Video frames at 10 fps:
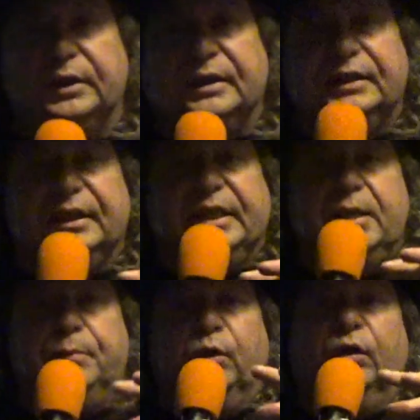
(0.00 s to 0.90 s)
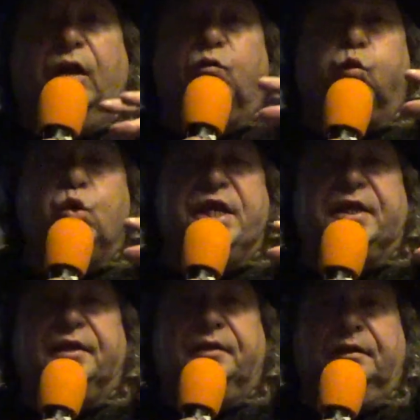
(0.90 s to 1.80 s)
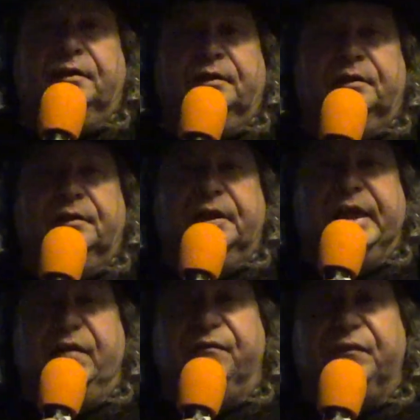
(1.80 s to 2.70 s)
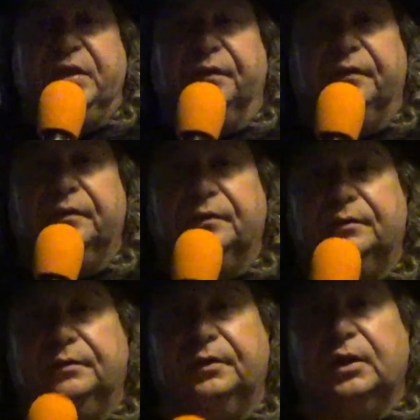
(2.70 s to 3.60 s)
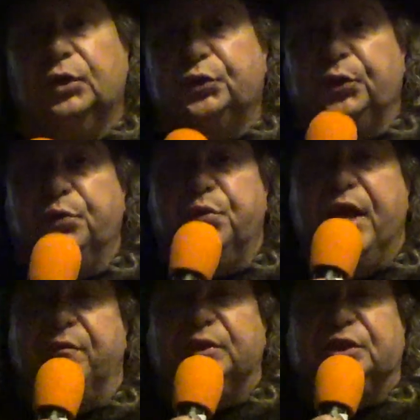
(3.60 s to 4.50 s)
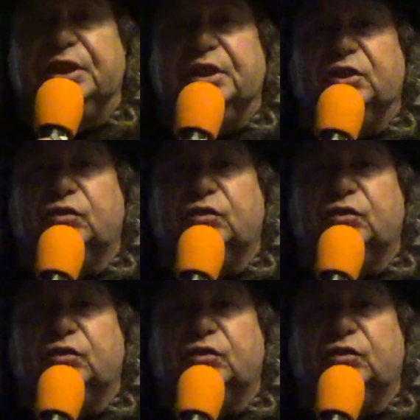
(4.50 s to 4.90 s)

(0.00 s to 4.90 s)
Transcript: this is to keep your love weak in fear, so you never see the